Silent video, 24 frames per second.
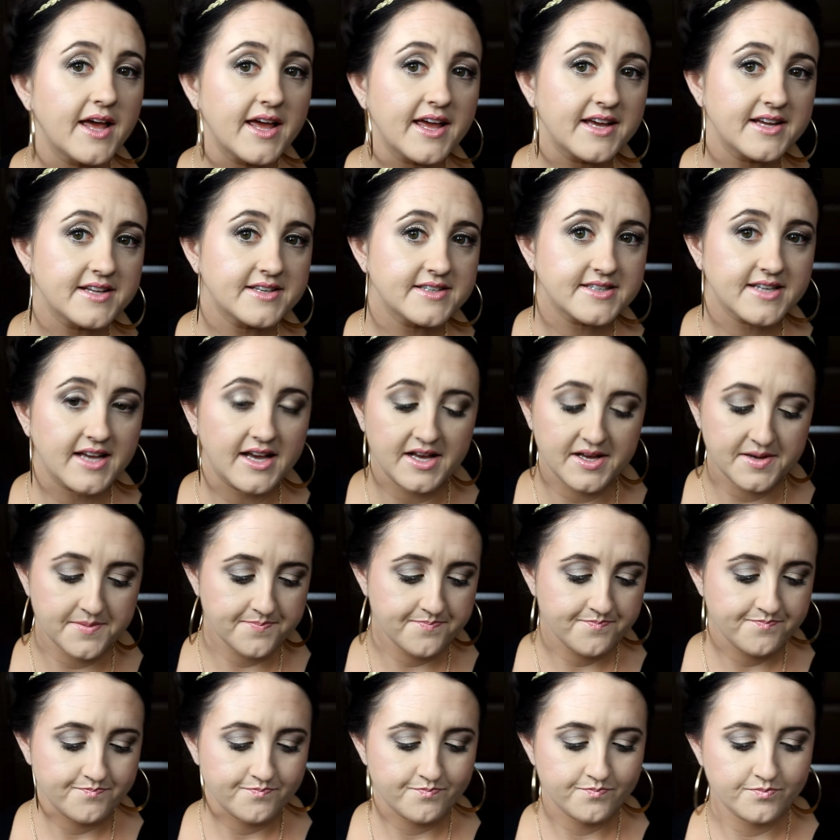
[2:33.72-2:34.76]
And
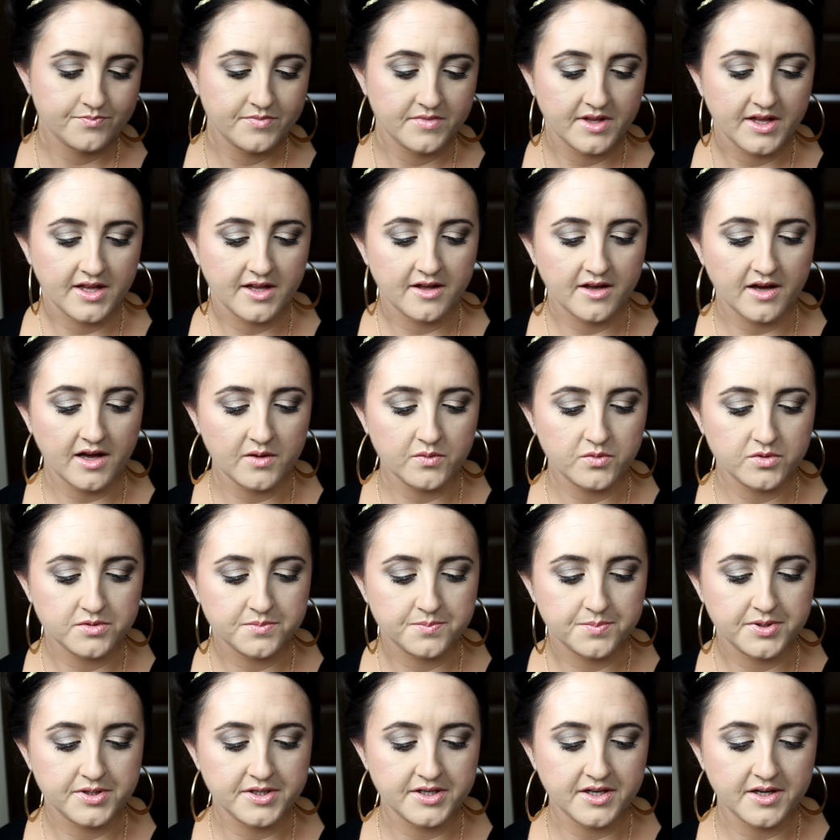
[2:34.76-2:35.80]
um, I
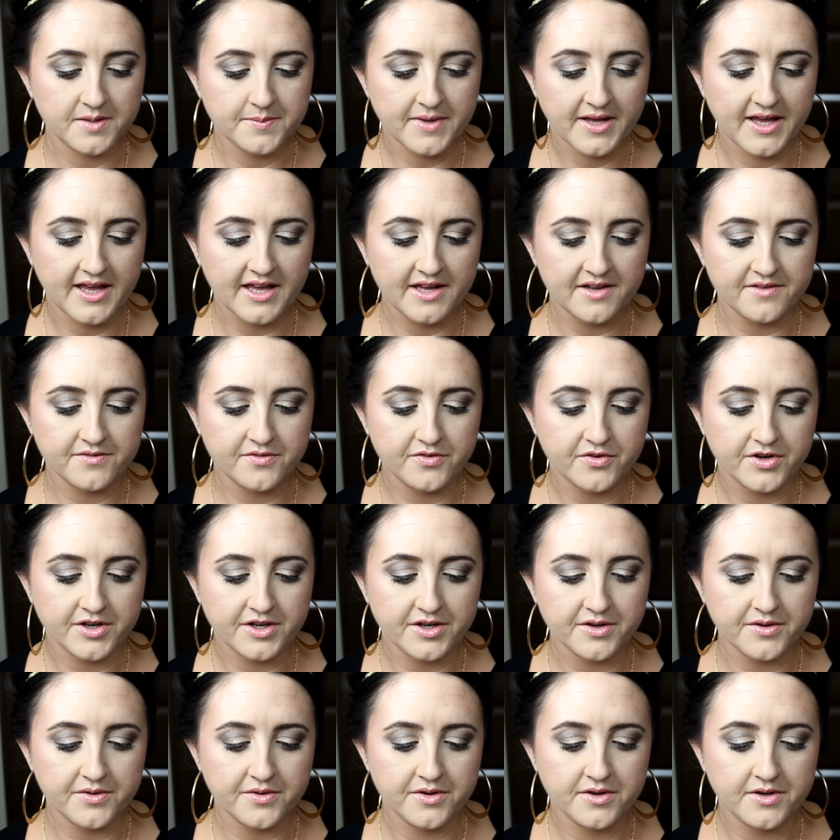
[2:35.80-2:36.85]
will put it on my hand for
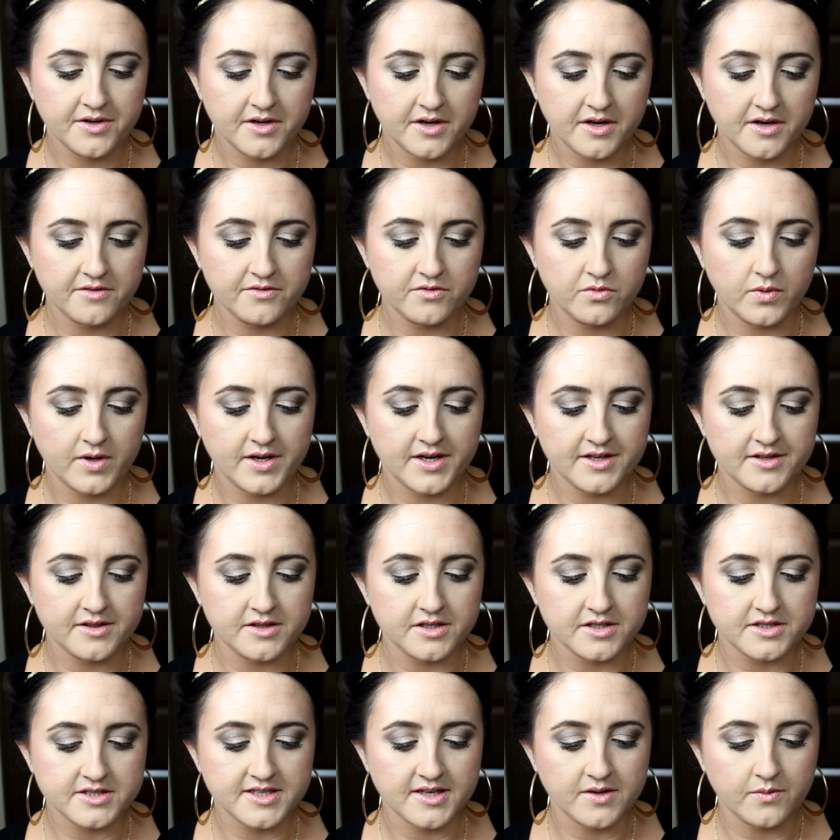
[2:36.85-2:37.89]
you of what it
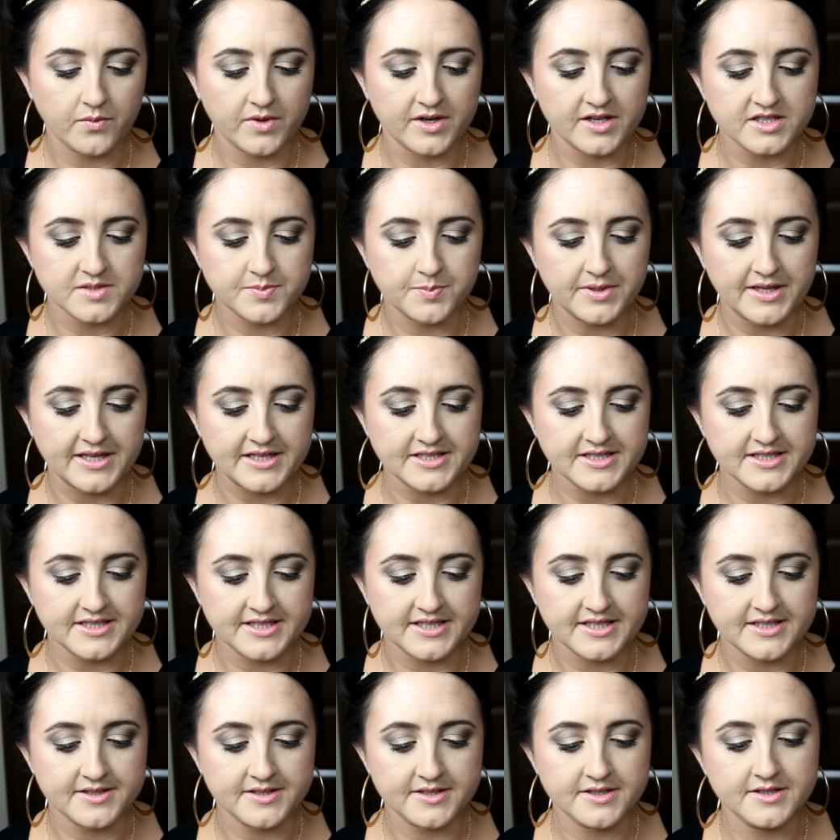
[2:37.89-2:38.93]
looks like when it's
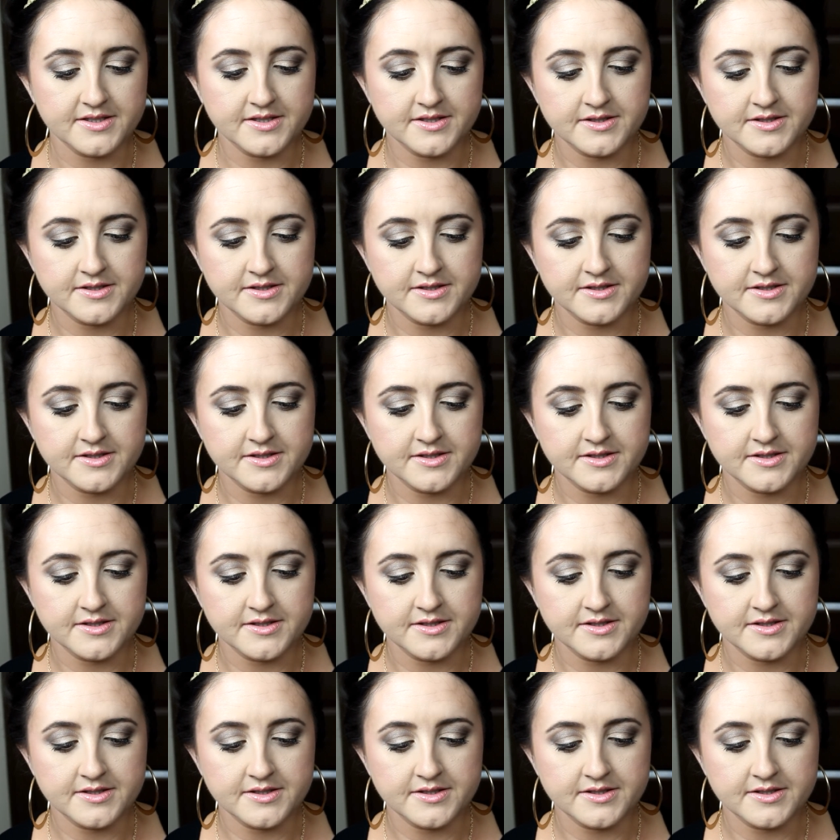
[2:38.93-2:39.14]
blended in.